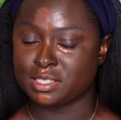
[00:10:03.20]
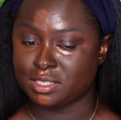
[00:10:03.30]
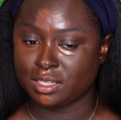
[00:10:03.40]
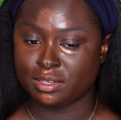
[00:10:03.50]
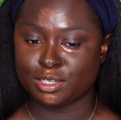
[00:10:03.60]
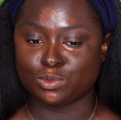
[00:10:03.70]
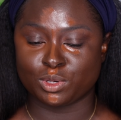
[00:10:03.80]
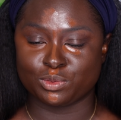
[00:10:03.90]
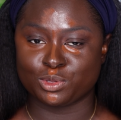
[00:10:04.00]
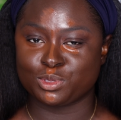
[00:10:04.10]
Concealer is
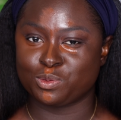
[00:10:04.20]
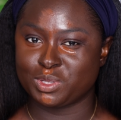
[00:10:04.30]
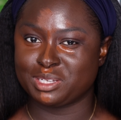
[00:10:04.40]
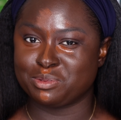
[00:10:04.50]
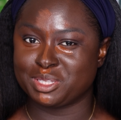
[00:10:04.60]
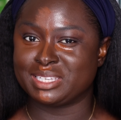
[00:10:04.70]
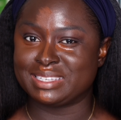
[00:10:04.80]
one of those really, really